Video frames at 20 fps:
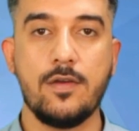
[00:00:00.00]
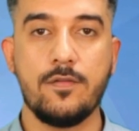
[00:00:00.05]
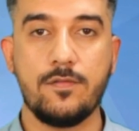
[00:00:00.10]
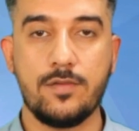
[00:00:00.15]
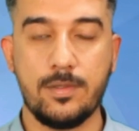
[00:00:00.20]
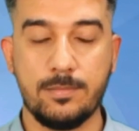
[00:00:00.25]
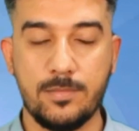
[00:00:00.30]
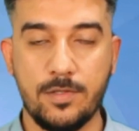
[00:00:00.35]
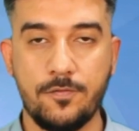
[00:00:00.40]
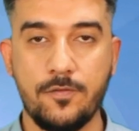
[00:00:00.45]

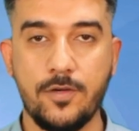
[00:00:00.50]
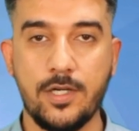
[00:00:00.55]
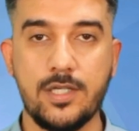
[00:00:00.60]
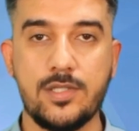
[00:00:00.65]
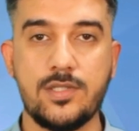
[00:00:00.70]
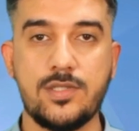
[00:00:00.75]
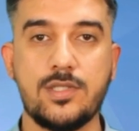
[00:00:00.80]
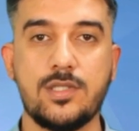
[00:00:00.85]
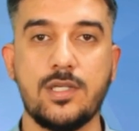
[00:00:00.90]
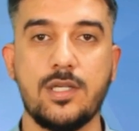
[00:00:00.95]
from the
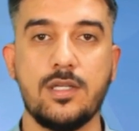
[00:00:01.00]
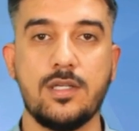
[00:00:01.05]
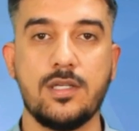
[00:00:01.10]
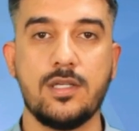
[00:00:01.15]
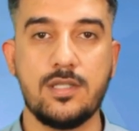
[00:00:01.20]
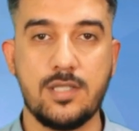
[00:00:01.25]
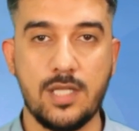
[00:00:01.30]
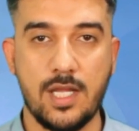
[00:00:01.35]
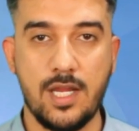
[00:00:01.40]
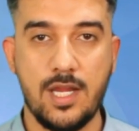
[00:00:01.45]
first
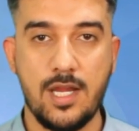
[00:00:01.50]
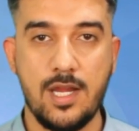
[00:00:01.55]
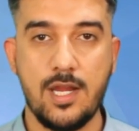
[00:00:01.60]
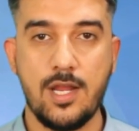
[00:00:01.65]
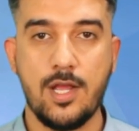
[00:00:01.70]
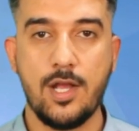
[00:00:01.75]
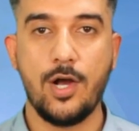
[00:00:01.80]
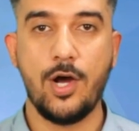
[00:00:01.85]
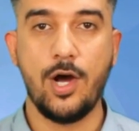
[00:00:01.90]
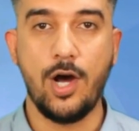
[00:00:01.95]
day
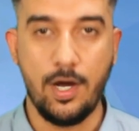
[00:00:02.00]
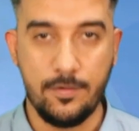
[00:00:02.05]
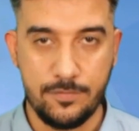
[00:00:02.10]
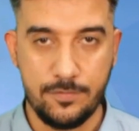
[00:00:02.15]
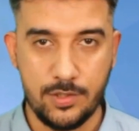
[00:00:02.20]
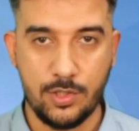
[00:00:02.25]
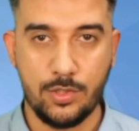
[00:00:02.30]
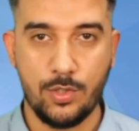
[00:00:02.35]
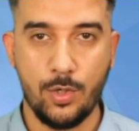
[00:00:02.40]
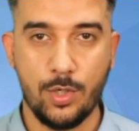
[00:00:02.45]
of
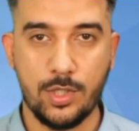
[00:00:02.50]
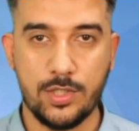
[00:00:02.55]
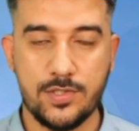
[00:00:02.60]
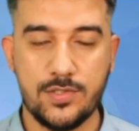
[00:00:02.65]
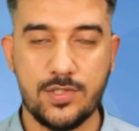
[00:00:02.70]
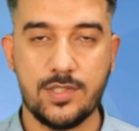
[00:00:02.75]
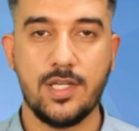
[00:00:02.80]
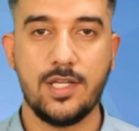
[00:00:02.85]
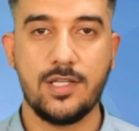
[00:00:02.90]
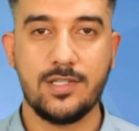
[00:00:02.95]
the
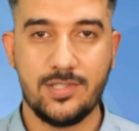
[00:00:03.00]
course.